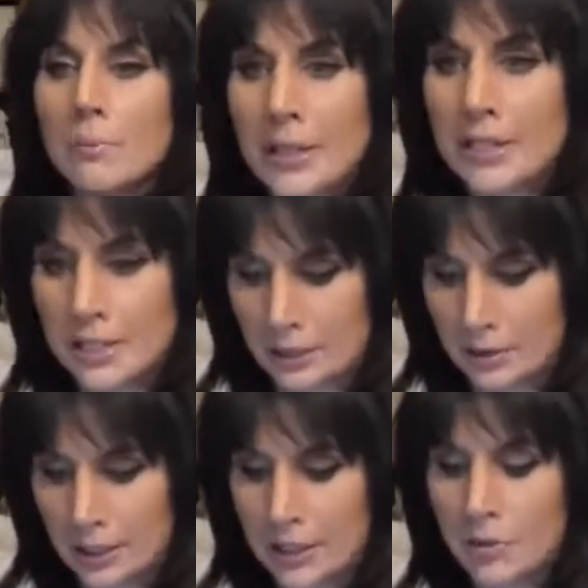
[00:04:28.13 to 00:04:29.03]

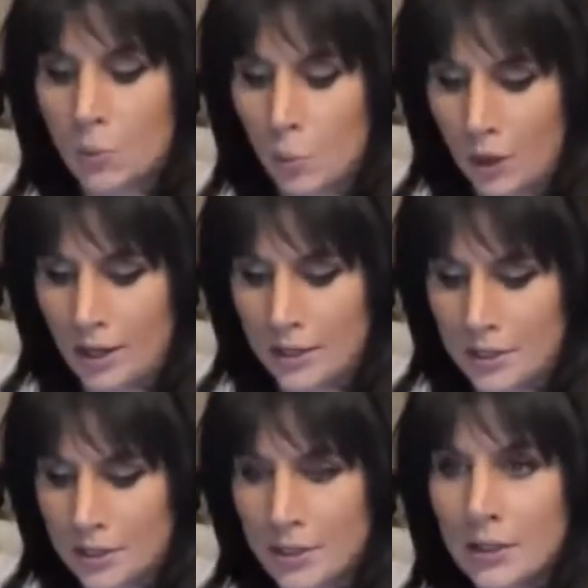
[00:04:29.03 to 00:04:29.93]
basically
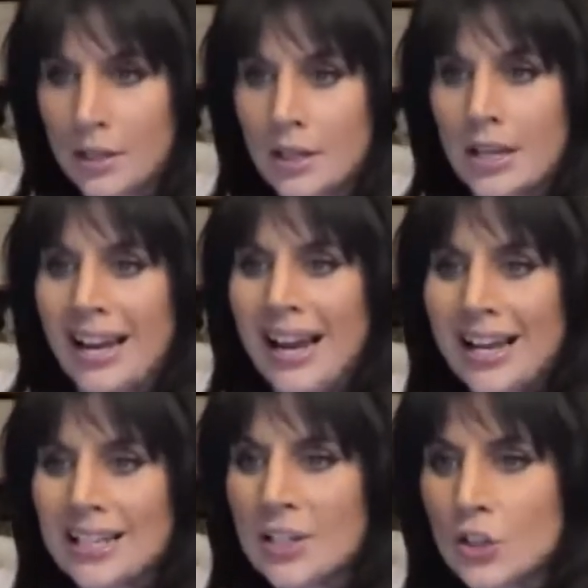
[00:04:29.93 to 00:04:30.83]
was
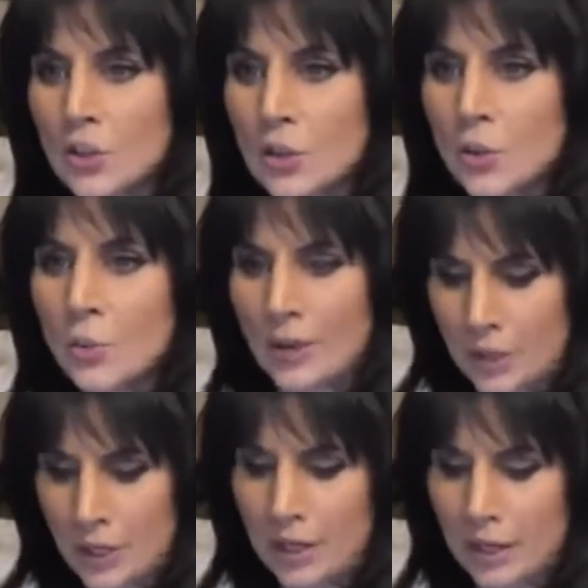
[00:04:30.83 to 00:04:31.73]
had to do with,
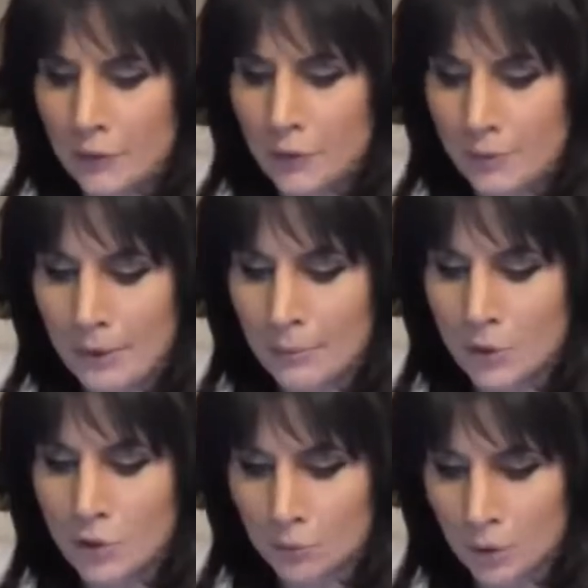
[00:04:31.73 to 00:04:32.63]
if you remember
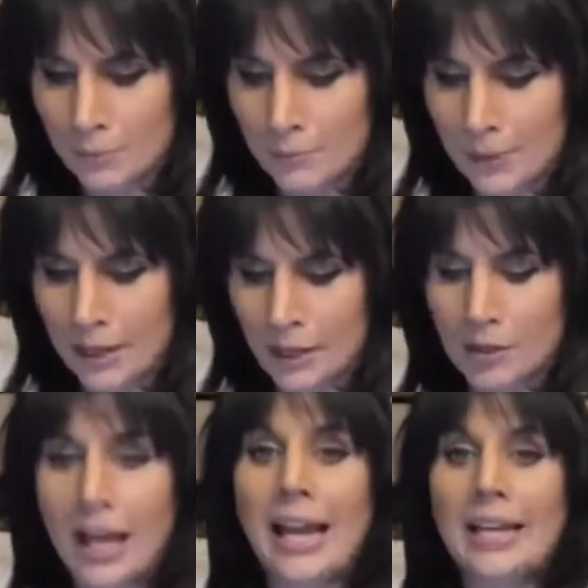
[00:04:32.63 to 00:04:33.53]

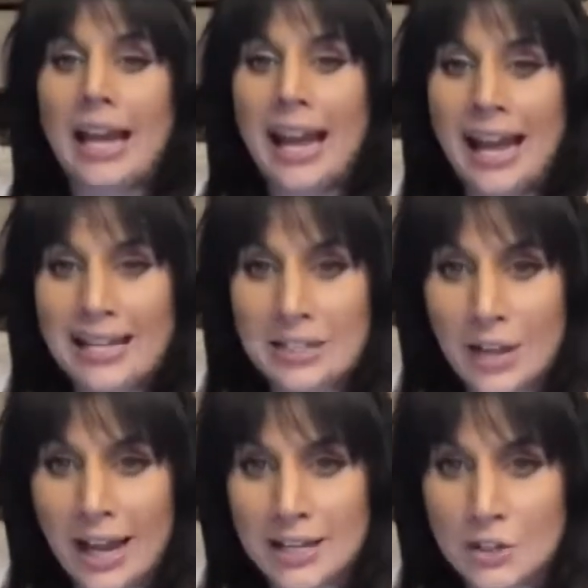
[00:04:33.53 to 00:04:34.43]
Zerubbabel and es-
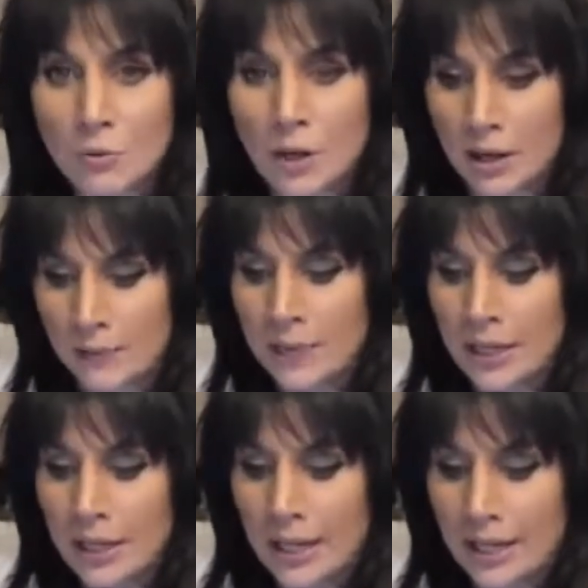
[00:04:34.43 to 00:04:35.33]
Ezra,
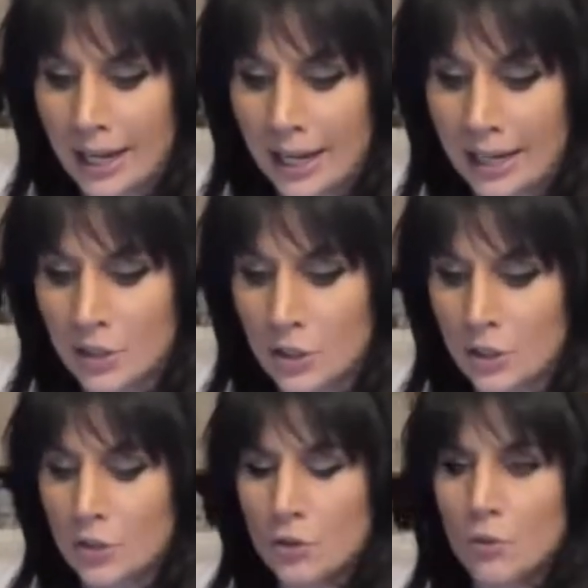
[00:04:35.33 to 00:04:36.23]
it had to
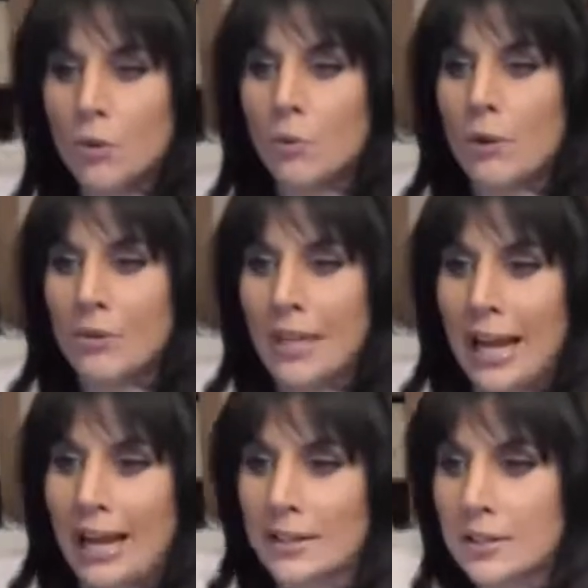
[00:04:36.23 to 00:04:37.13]
do with
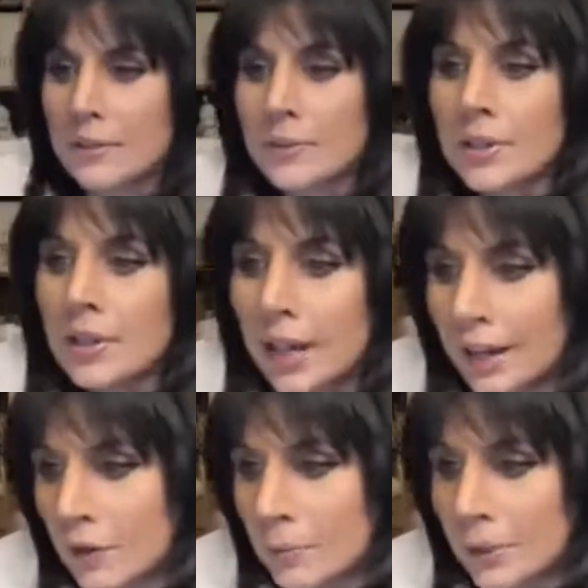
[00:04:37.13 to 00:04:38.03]
that.
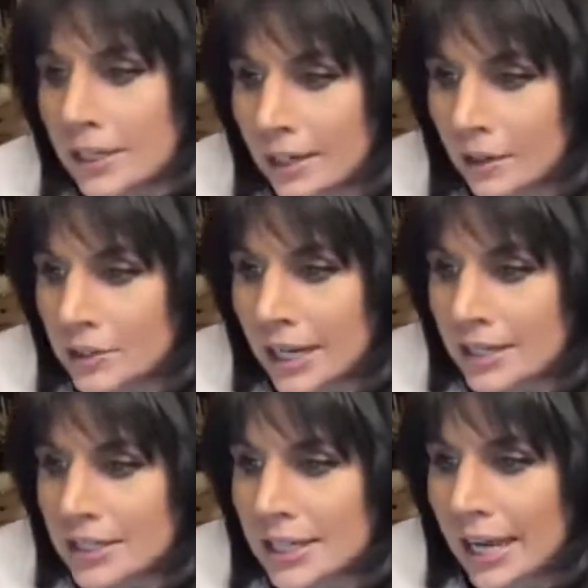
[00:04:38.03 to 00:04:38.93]
Everybody else
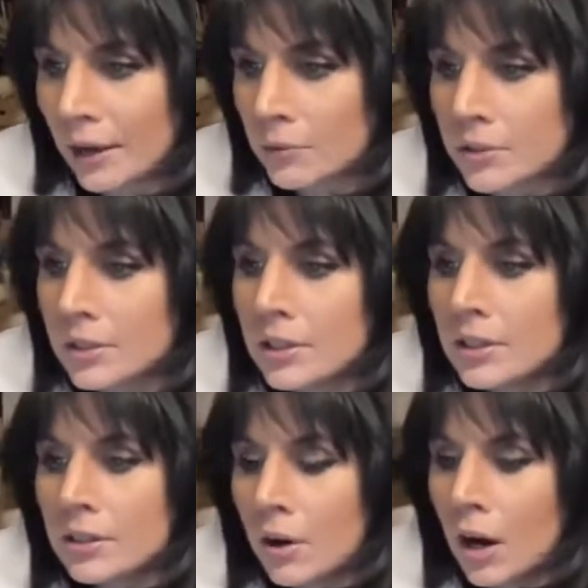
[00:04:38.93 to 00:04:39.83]
has sound.
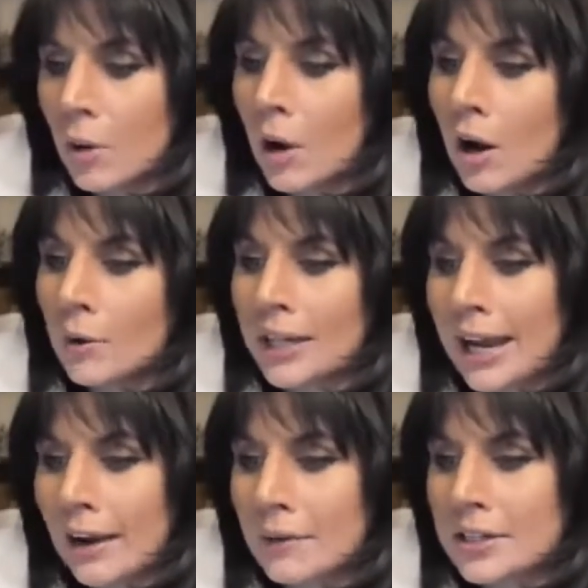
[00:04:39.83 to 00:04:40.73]
Oh, oh,
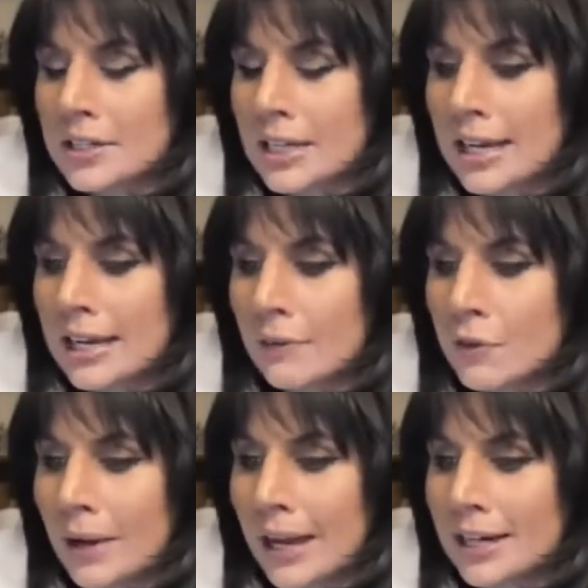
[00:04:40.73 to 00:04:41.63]
Karen is saying if
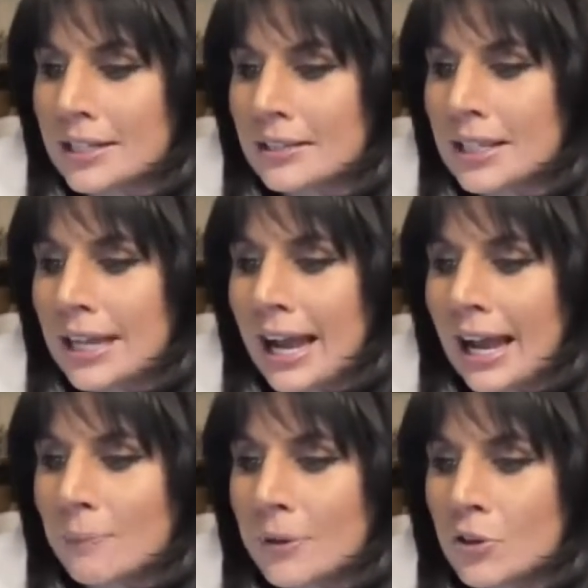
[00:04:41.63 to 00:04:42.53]
you exit the
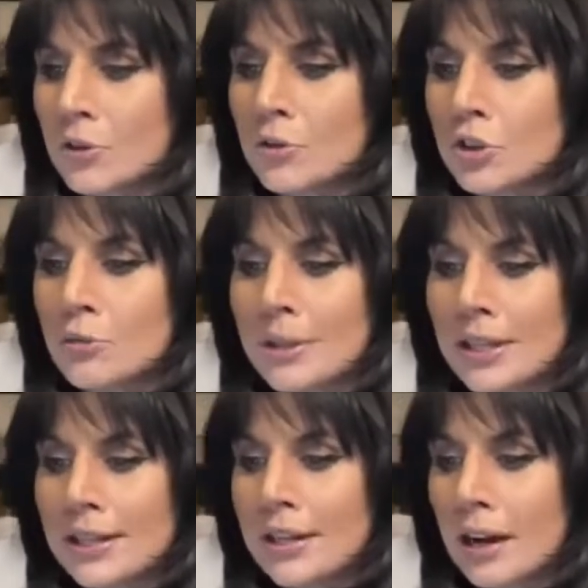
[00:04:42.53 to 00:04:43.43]
app in YouTube and
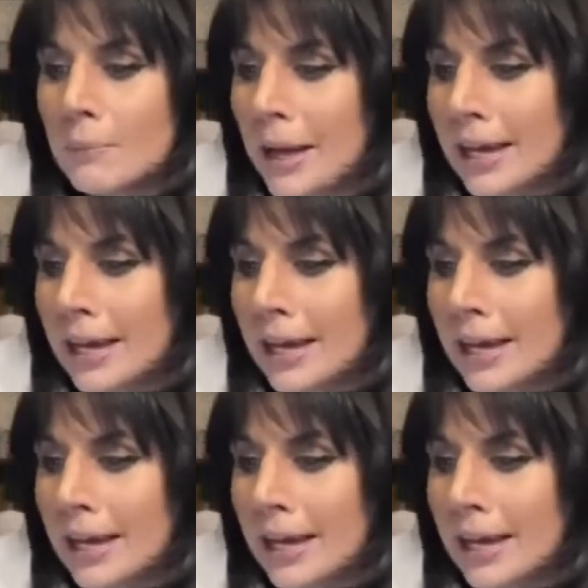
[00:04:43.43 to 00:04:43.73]
then come